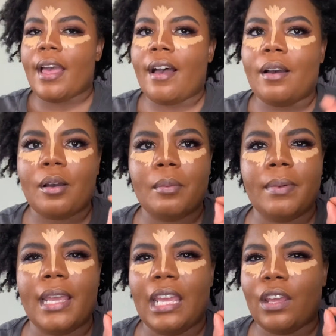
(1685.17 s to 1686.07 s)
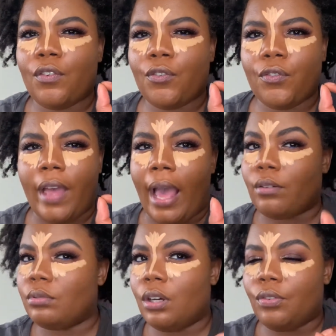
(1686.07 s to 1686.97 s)
I
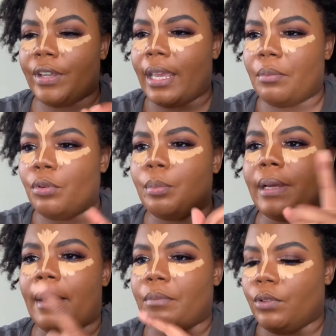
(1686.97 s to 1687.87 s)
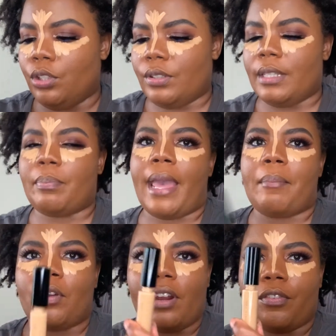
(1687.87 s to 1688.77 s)
don't know if it came through, but I'm using Pat
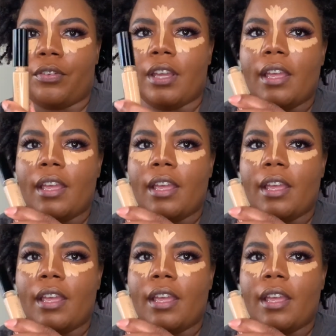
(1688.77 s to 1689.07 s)
McGrath